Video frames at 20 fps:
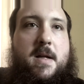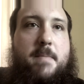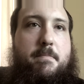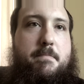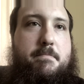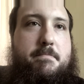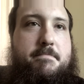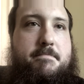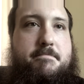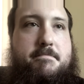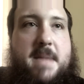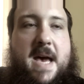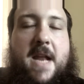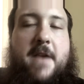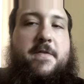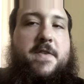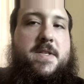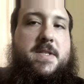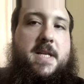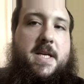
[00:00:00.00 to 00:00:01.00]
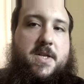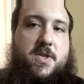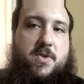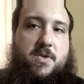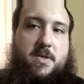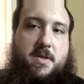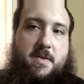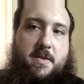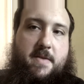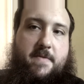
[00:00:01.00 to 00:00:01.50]

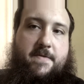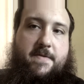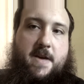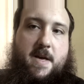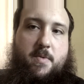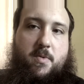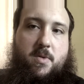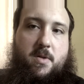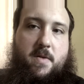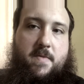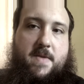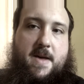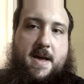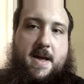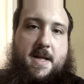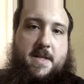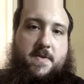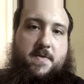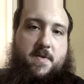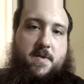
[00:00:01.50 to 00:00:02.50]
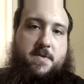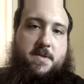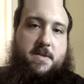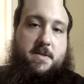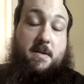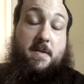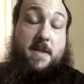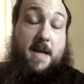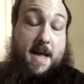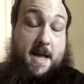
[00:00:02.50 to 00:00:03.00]
manifestations of the fable of the ants
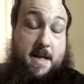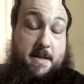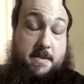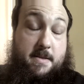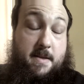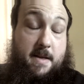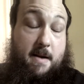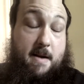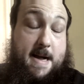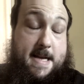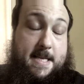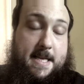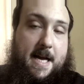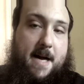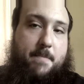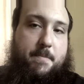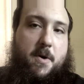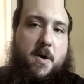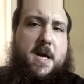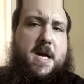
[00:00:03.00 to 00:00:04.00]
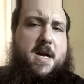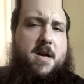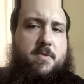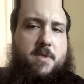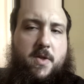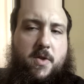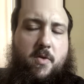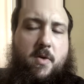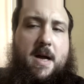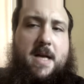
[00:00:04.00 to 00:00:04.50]
versus the ants and the grasshopper,
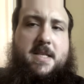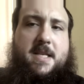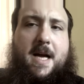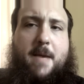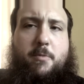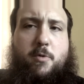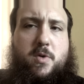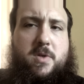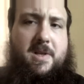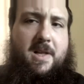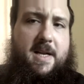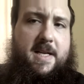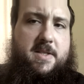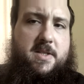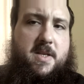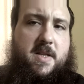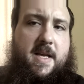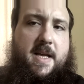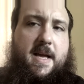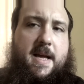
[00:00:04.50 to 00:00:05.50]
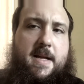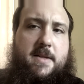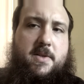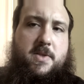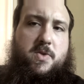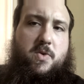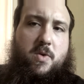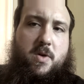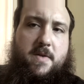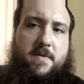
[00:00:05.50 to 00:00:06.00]
that the grasshopper was led into the ants'
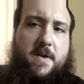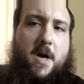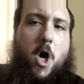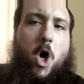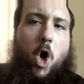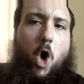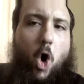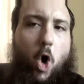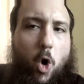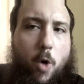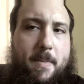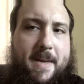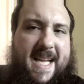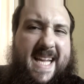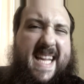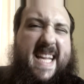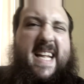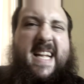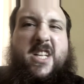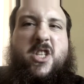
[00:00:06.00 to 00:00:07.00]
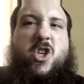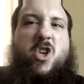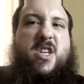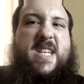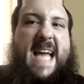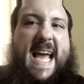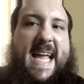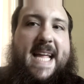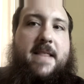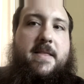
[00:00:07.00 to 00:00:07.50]
sort of home and he
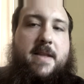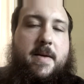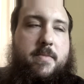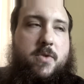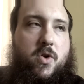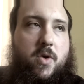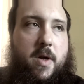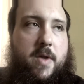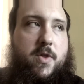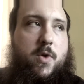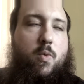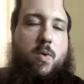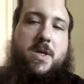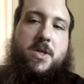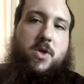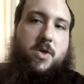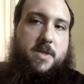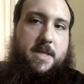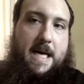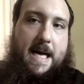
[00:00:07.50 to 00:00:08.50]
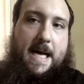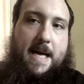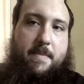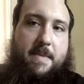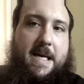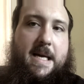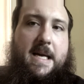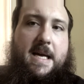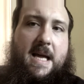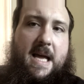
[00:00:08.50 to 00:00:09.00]
entertained them during the winter time,
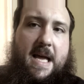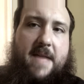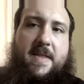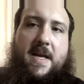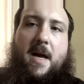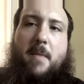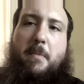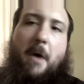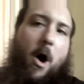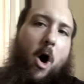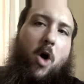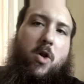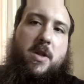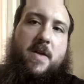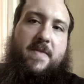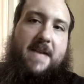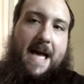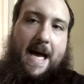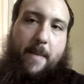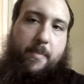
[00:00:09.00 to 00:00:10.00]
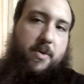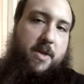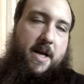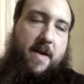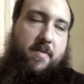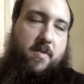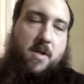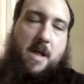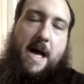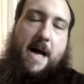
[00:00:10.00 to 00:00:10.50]
and they all lived happily
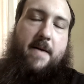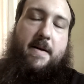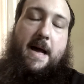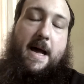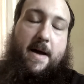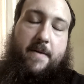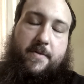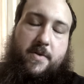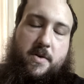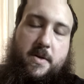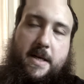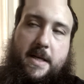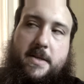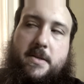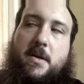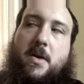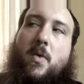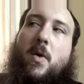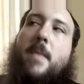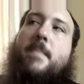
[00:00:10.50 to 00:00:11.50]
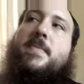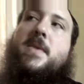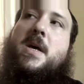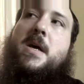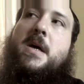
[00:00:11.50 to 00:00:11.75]
ever after, and etc.